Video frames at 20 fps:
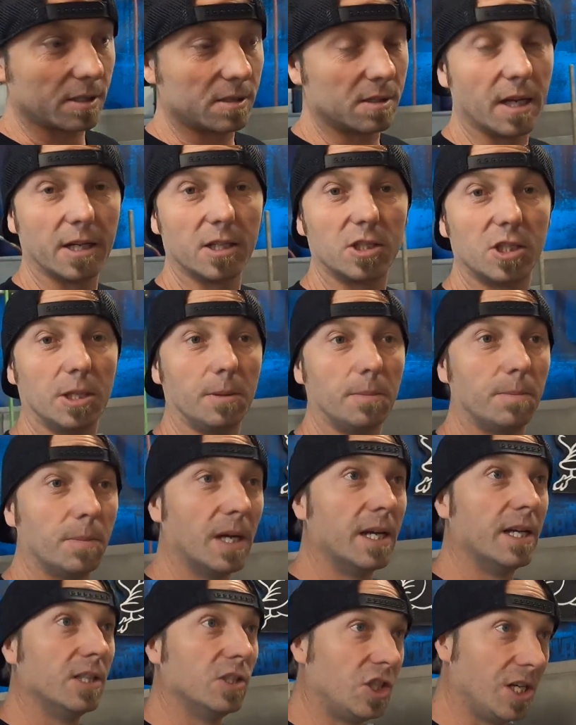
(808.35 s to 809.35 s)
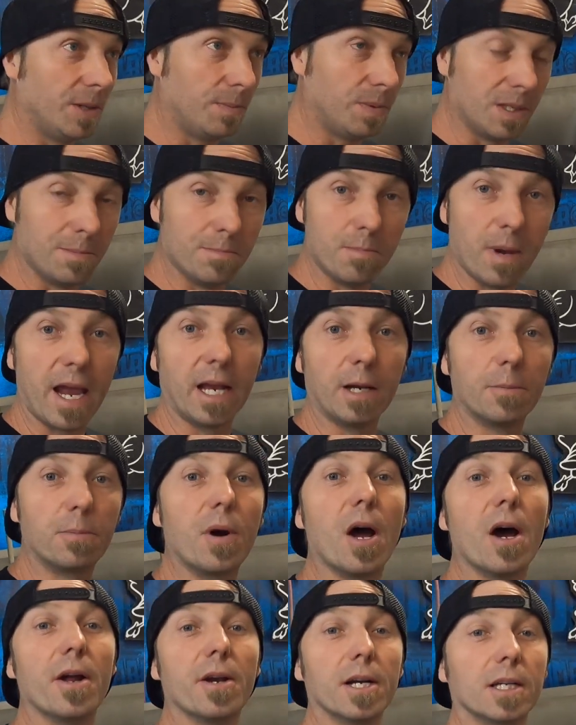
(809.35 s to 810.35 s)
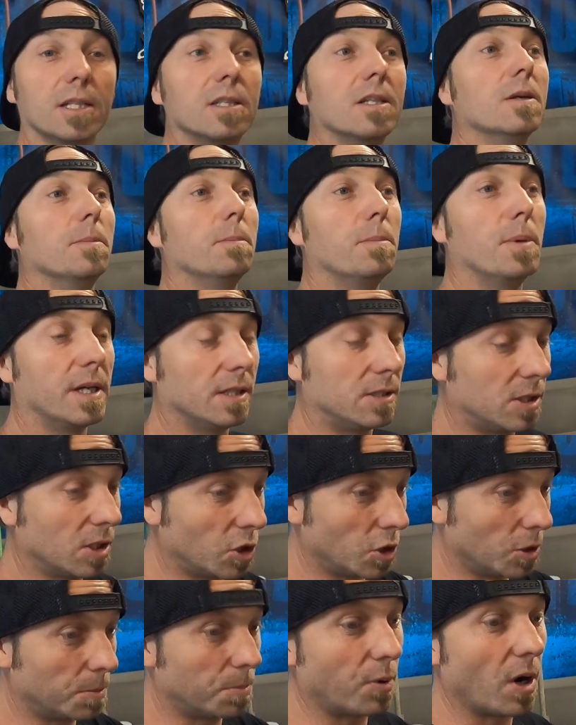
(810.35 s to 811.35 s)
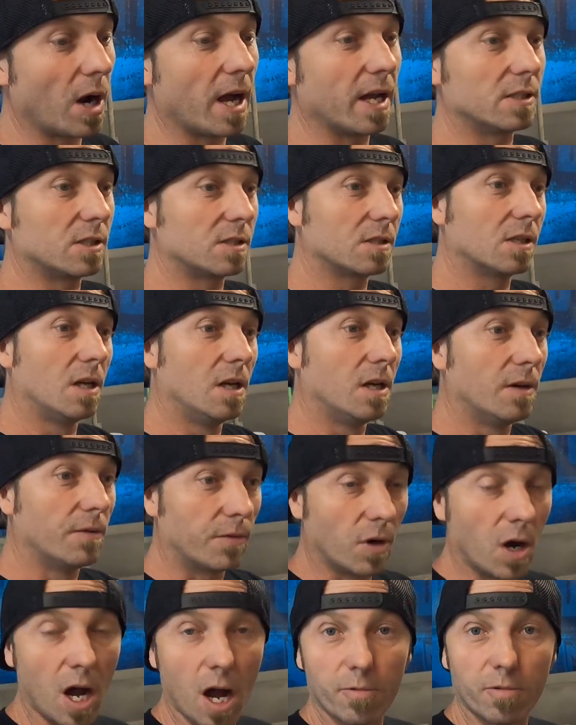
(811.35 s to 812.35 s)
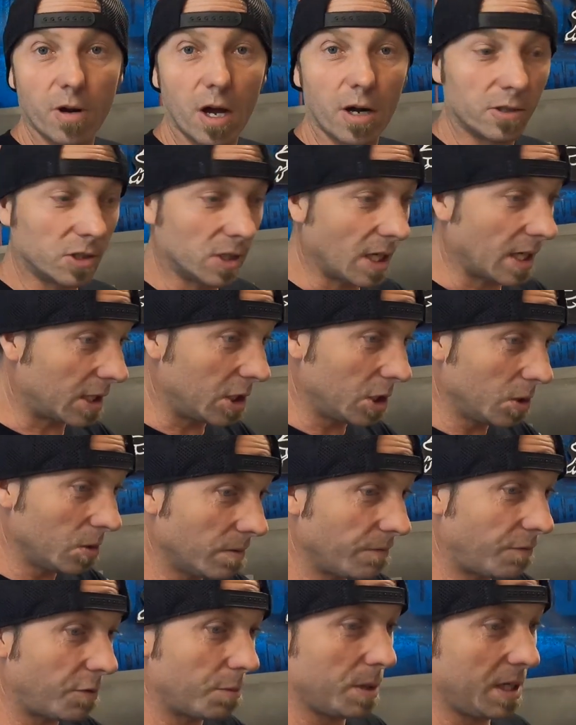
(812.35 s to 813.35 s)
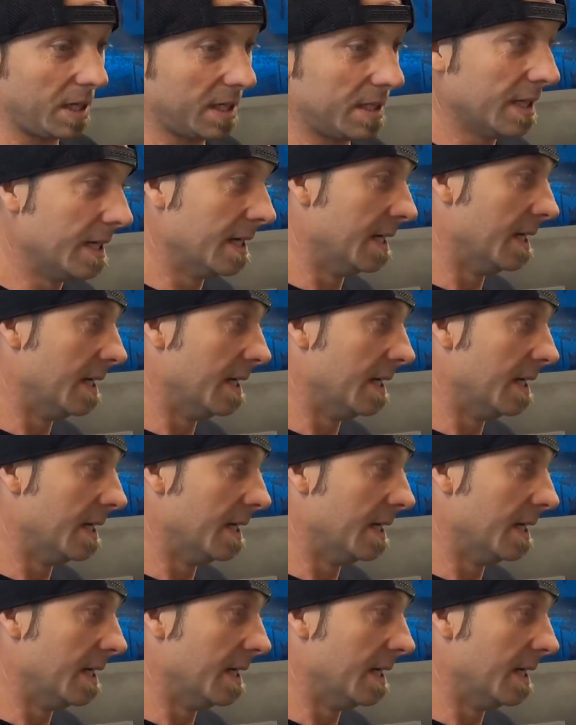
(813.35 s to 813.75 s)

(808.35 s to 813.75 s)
It's not a cheap, cheaply made product, but it's a good price for hot rodders like you and for me.